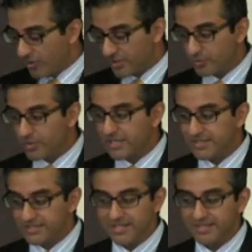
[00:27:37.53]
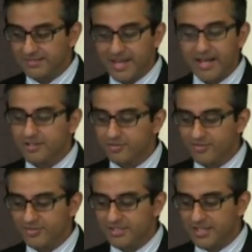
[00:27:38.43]
which we can date exactly to
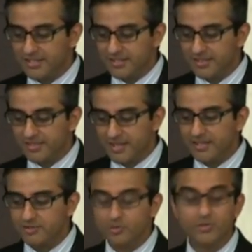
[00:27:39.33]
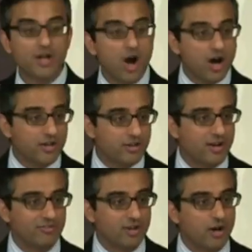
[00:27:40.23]
1519 thanks to an
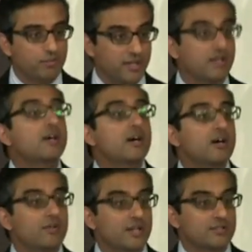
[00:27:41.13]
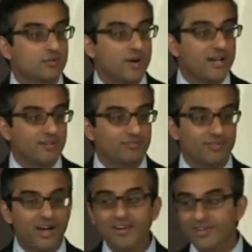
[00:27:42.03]
autograph copy. Right, so I
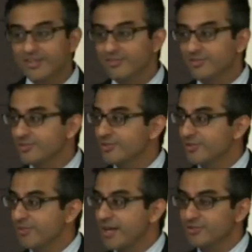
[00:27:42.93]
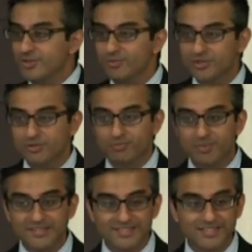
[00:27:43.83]
have I have access to this manuscript, which is
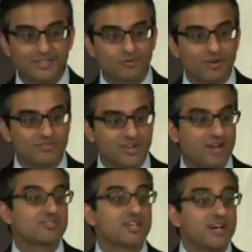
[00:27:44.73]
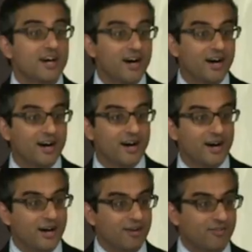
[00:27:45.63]
basically his rough draft.
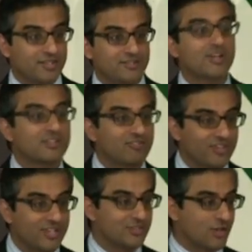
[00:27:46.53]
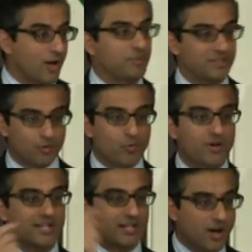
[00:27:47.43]
Uh, right, it's not the finished copy, it's a
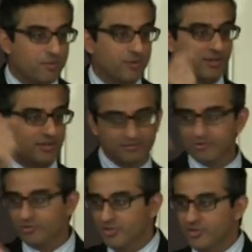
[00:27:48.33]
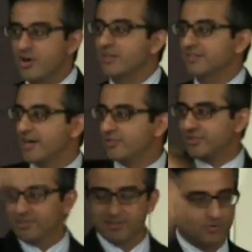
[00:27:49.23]
working copy when you with cross
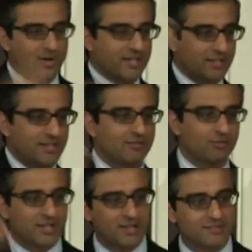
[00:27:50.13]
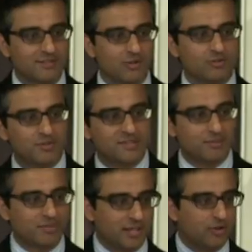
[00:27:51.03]
outs and he's writing in and he realizes oh he's missed
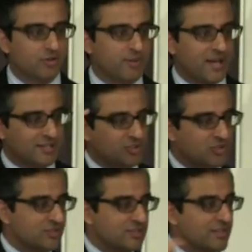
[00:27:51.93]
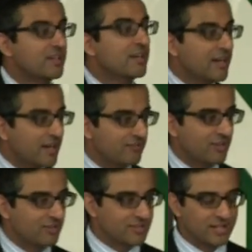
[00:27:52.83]
something, goes back and inserts it and
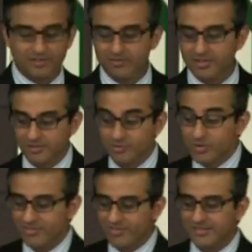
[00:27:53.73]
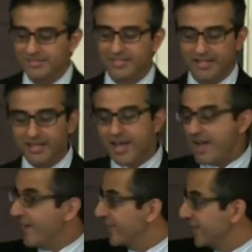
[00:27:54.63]
various kinds of things. It's really fascinating.
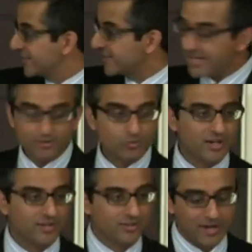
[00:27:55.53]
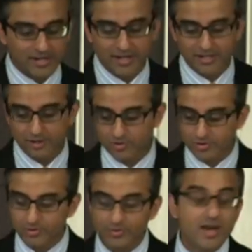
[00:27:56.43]
And then it says where the red line
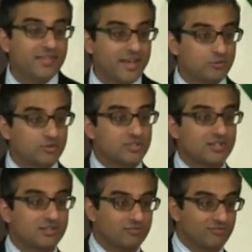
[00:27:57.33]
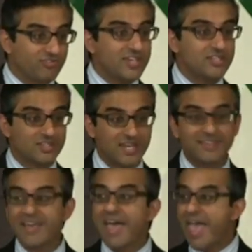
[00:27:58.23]
goes through that it was finished
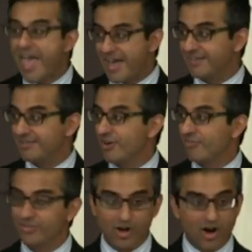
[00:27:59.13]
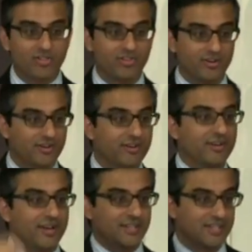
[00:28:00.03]
in the hand of the author
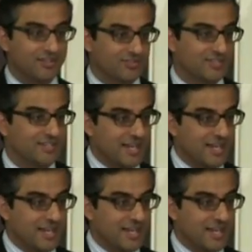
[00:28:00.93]
and he gives a